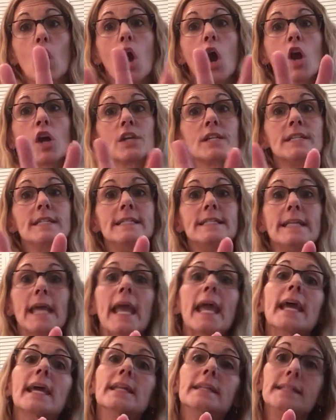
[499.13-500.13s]
are
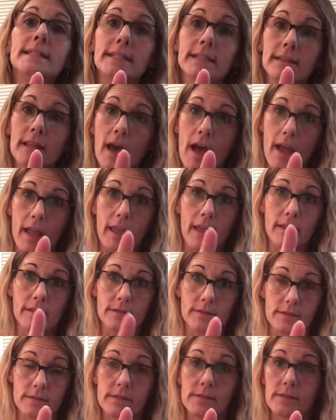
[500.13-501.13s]

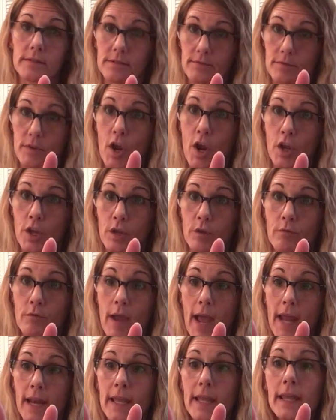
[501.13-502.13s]
dandelions. Are you
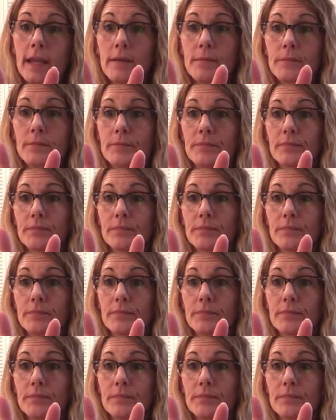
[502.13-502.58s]
ready?